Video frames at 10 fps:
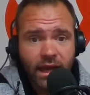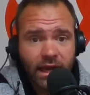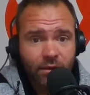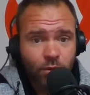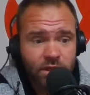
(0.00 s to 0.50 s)

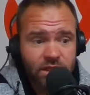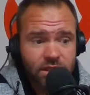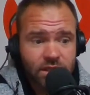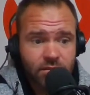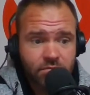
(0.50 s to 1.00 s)
and
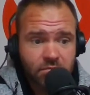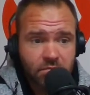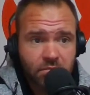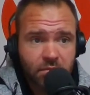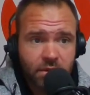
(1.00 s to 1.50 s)
was
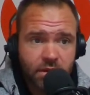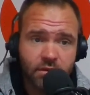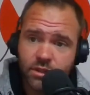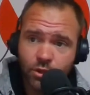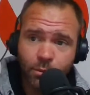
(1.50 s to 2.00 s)

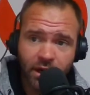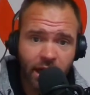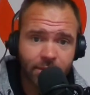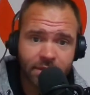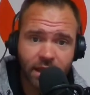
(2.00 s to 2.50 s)
super
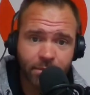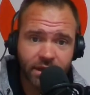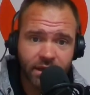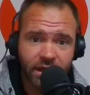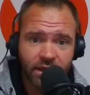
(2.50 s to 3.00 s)
hyped up
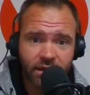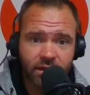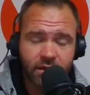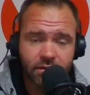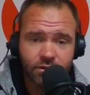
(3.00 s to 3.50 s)
in,
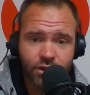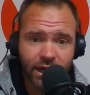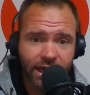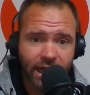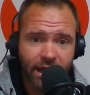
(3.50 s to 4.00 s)
in
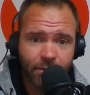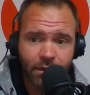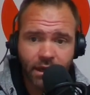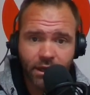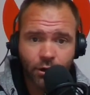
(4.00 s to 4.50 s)
training
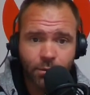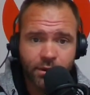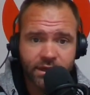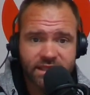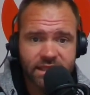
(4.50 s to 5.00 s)
camp. Uh, no
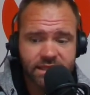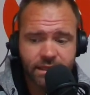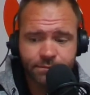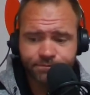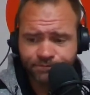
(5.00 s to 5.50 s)

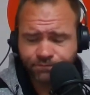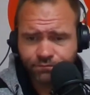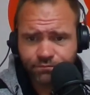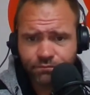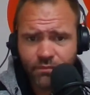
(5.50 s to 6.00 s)
preseason.
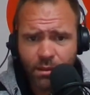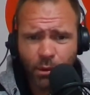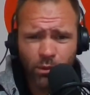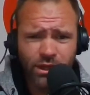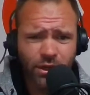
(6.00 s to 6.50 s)

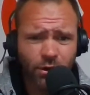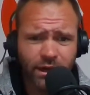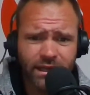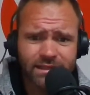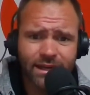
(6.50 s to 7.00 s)
But when you're
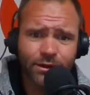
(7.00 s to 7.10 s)
going against